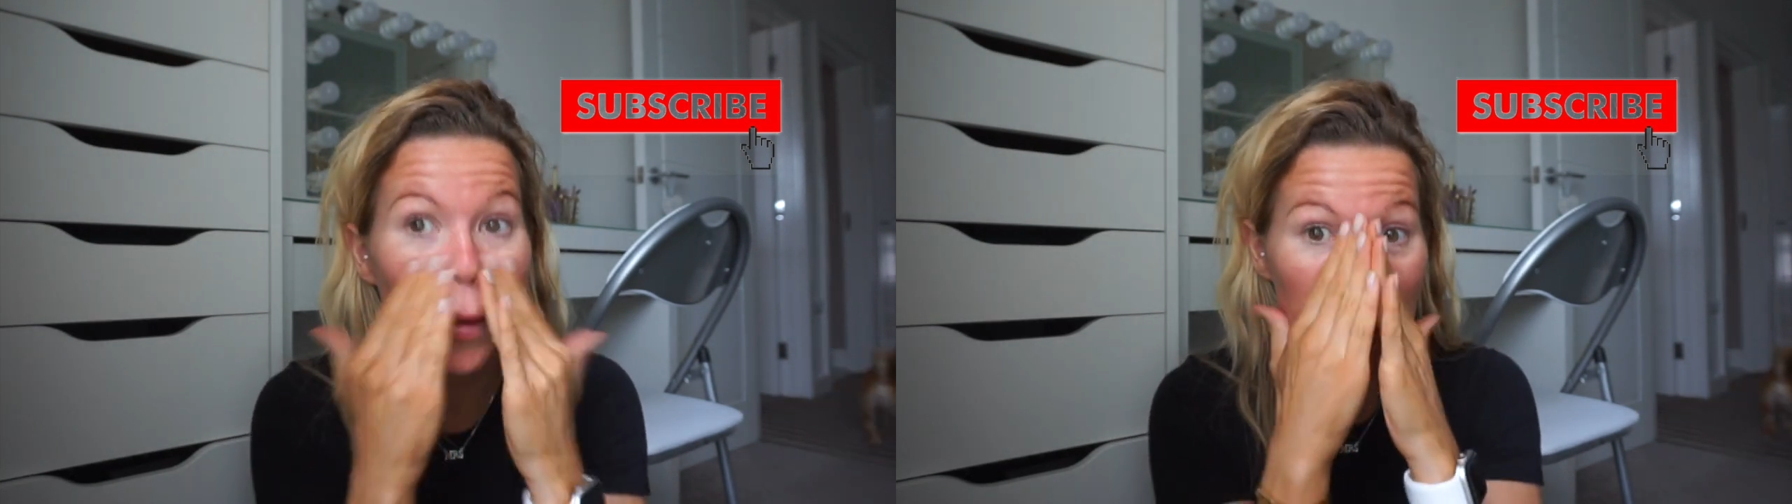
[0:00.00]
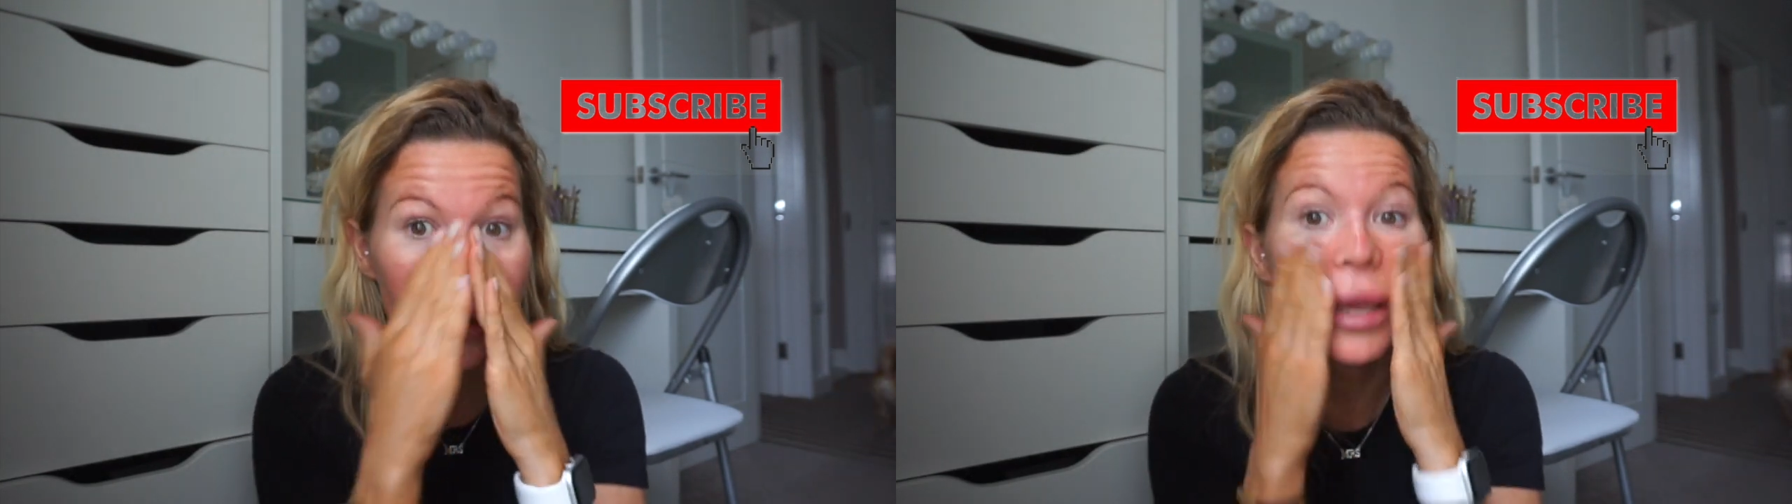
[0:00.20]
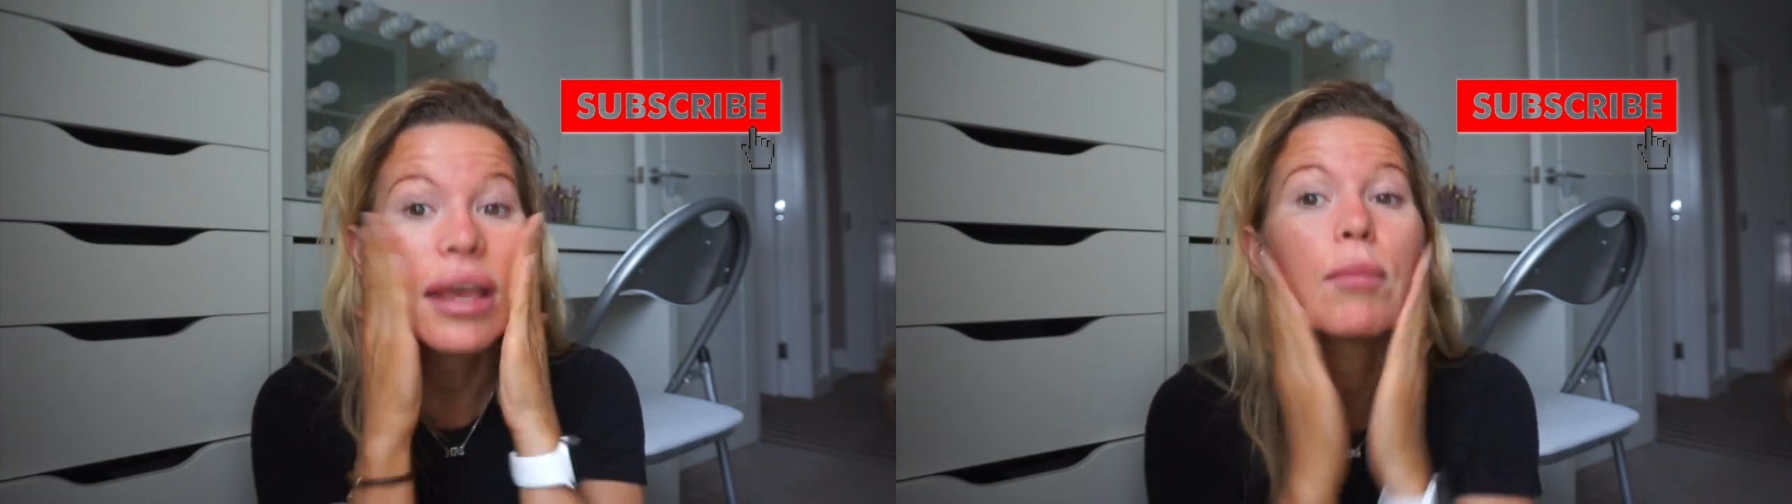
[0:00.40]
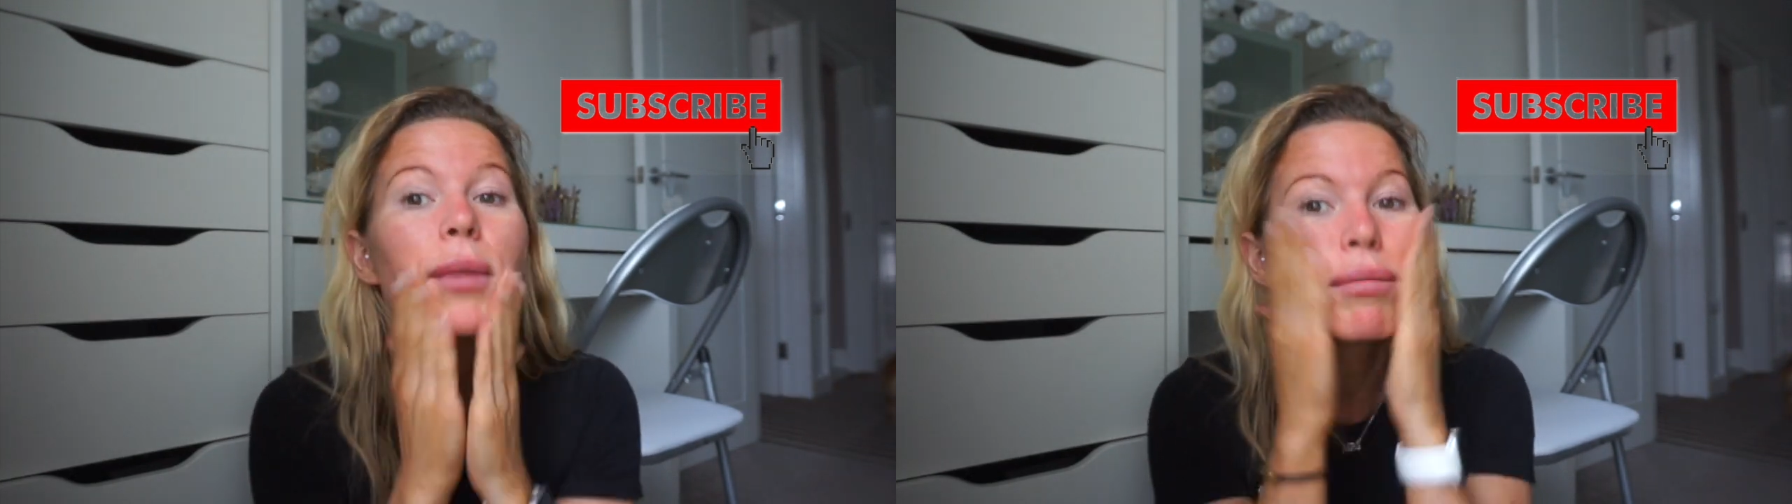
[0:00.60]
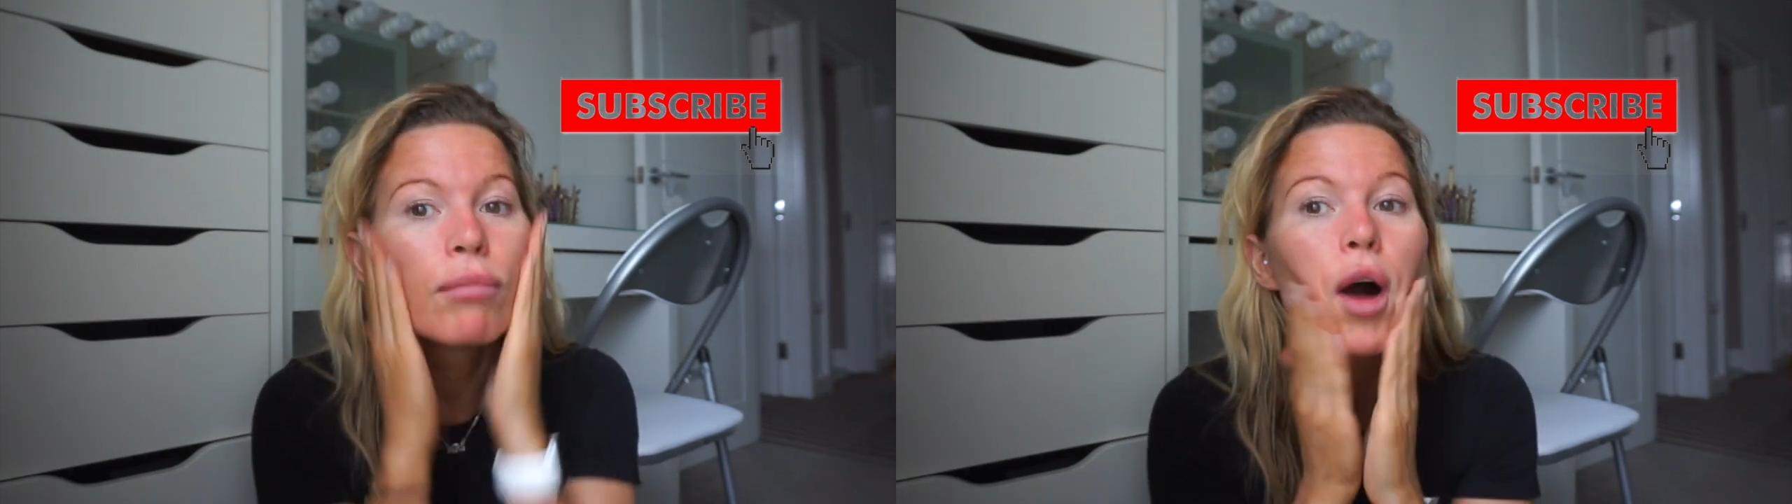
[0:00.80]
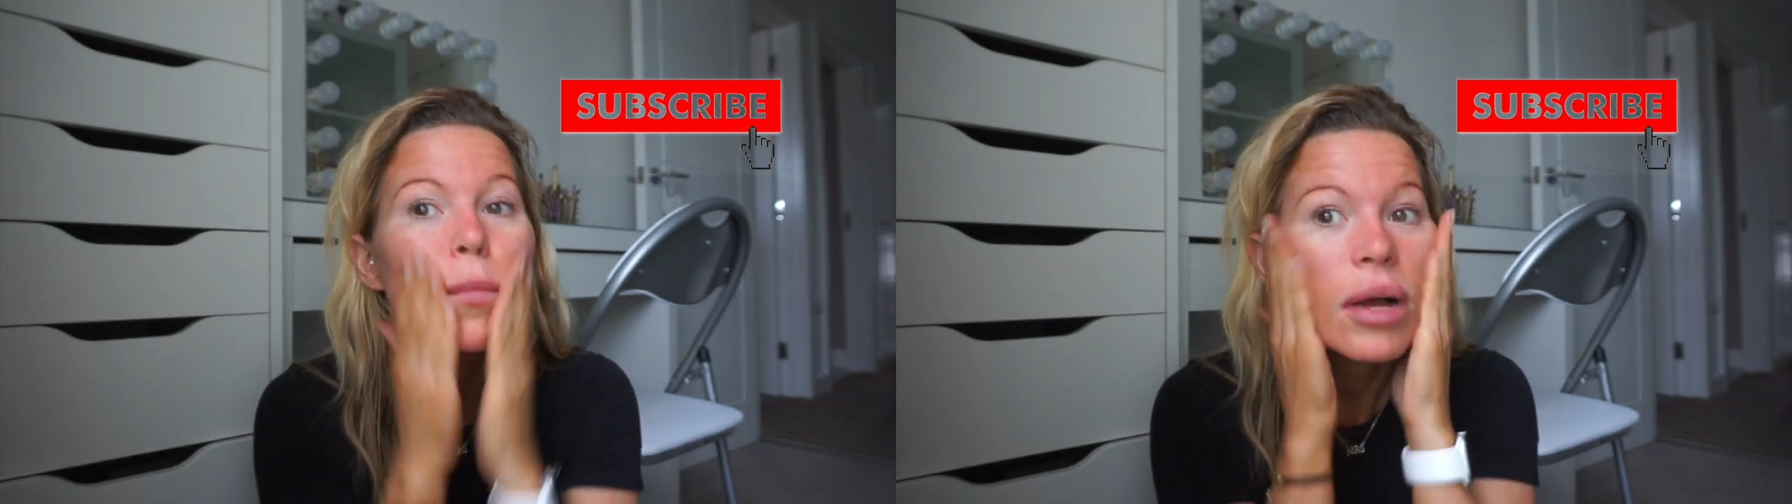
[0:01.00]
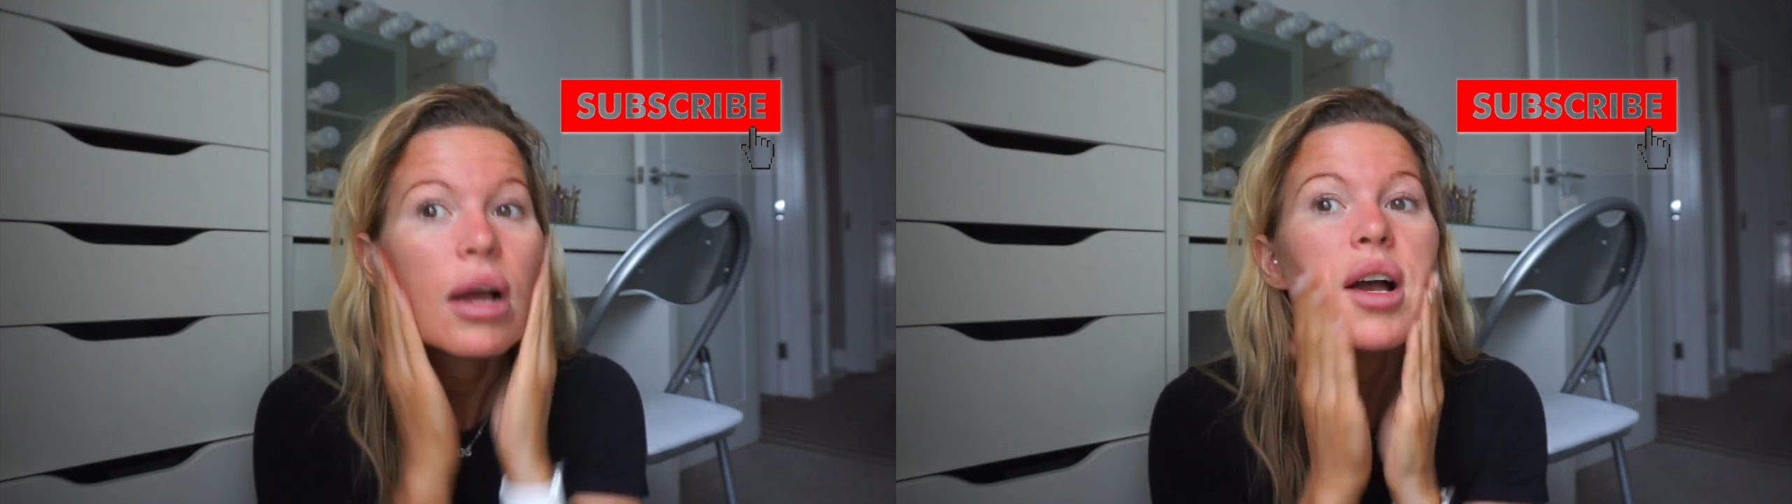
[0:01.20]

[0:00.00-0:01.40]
Me and my mum,